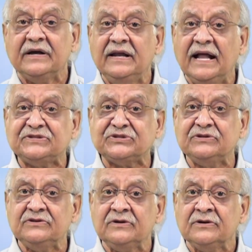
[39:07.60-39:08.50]

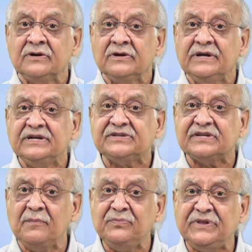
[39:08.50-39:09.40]
lesson is
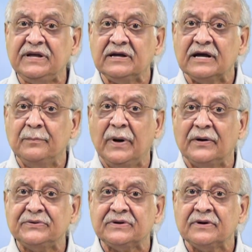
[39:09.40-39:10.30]
something
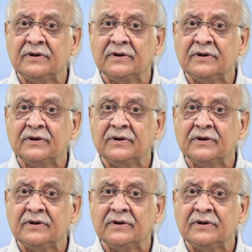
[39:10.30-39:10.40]
about